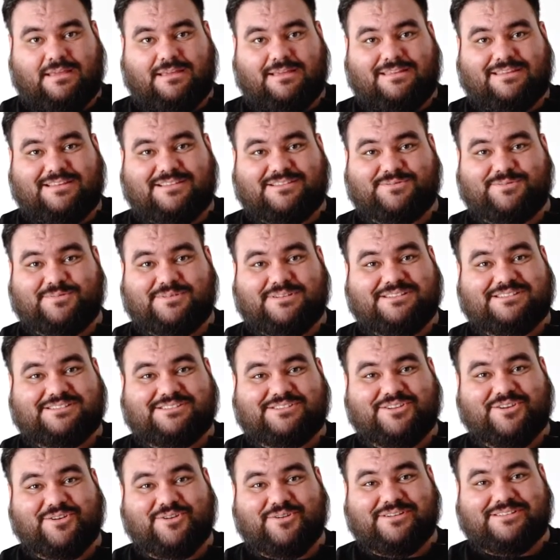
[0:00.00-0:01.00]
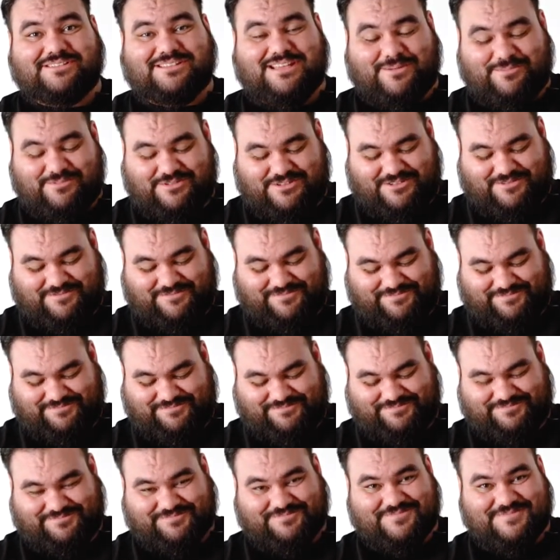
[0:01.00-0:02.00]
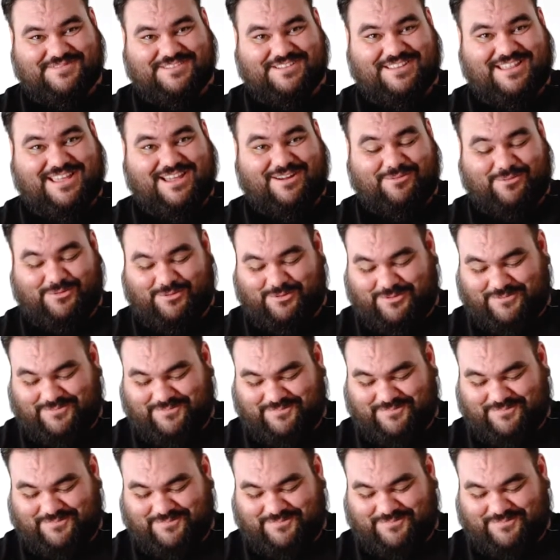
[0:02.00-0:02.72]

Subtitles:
This one is no exception to that rule.